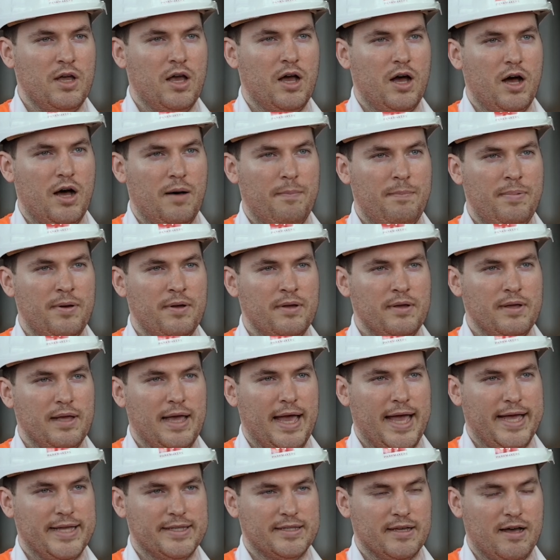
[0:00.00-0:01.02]
up
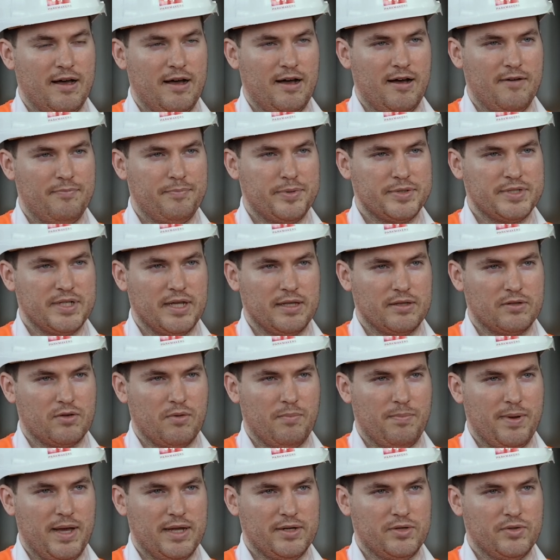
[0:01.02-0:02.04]
8.5%
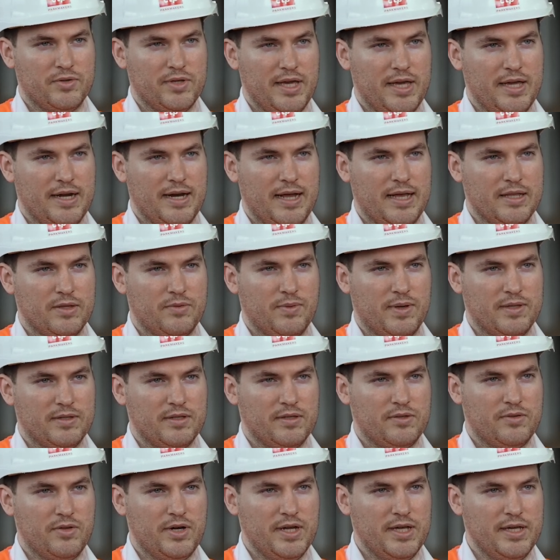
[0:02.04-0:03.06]
compared to year-end
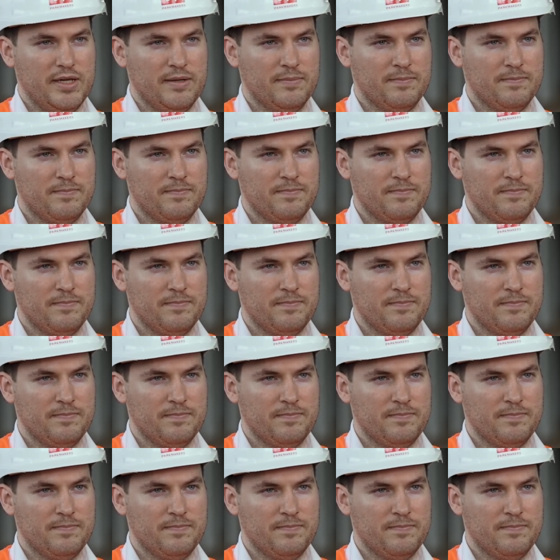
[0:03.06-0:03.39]
23.